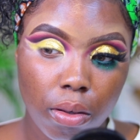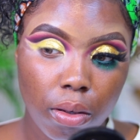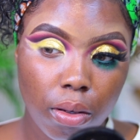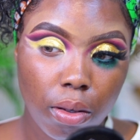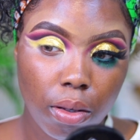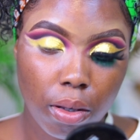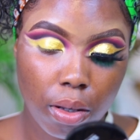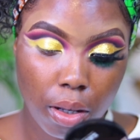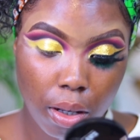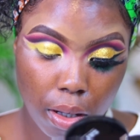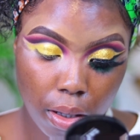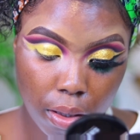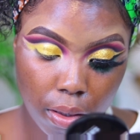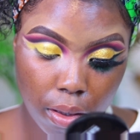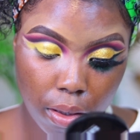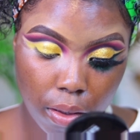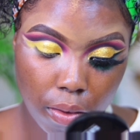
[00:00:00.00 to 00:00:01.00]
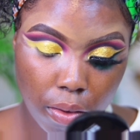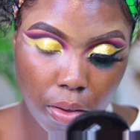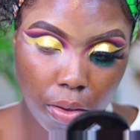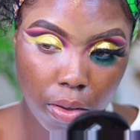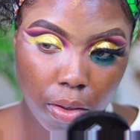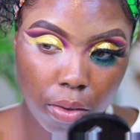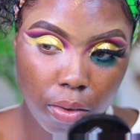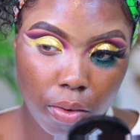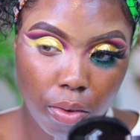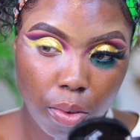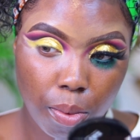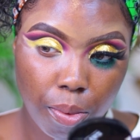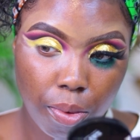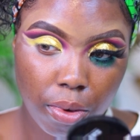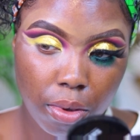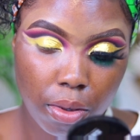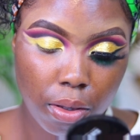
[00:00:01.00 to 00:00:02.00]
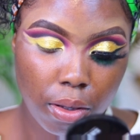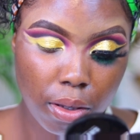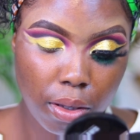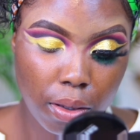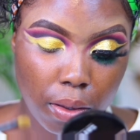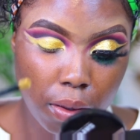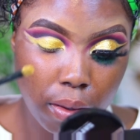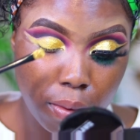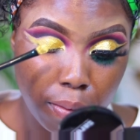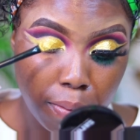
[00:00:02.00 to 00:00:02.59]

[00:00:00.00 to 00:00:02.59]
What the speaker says: Oh guys, this color is so pretty.